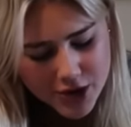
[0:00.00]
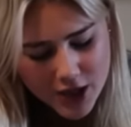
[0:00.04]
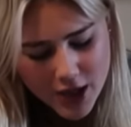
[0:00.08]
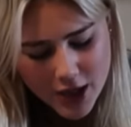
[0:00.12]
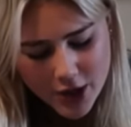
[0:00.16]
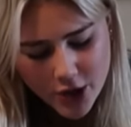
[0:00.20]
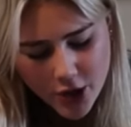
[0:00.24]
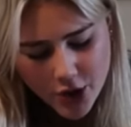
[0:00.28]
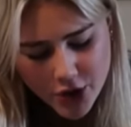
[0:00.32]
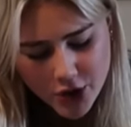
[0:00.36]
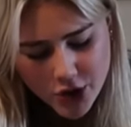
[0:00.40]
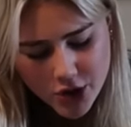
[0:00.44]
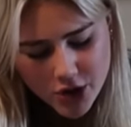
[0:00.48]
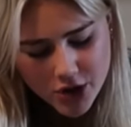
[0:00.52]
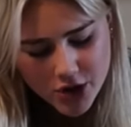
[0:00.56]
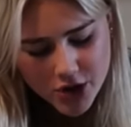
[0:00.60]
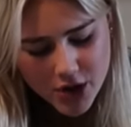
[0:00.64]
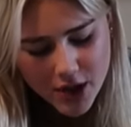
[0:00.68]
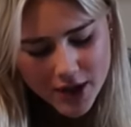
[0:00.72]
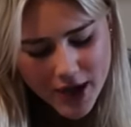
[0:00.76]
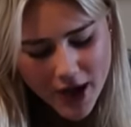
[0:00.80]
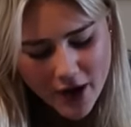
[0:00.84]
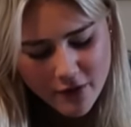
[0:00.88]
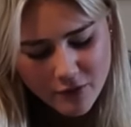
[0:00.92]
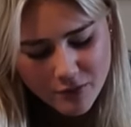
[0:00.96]
and I know you
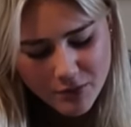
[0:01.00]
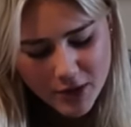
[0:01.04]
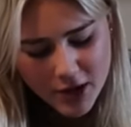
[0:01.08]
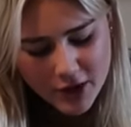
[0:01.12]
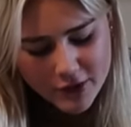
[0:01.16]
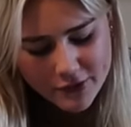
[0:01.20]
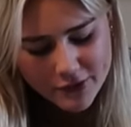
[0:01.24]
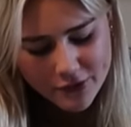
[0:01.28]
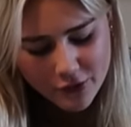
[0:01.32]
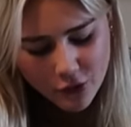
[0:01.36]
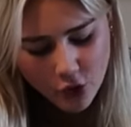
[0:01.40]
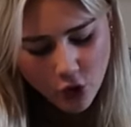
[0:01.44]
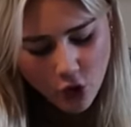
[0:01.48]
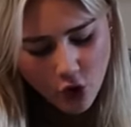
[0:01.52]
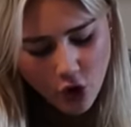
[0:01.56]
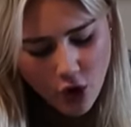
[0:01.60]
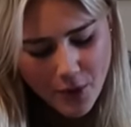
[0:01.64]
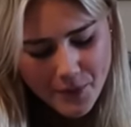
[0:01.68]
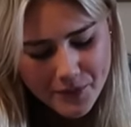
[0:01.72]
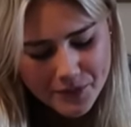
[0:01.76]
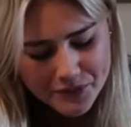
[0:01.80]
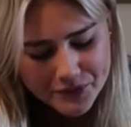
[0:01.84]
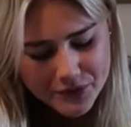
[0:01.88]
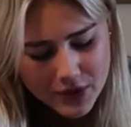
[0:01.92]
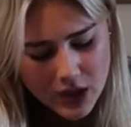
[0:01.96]
can have beef
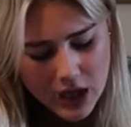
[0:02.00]
raw,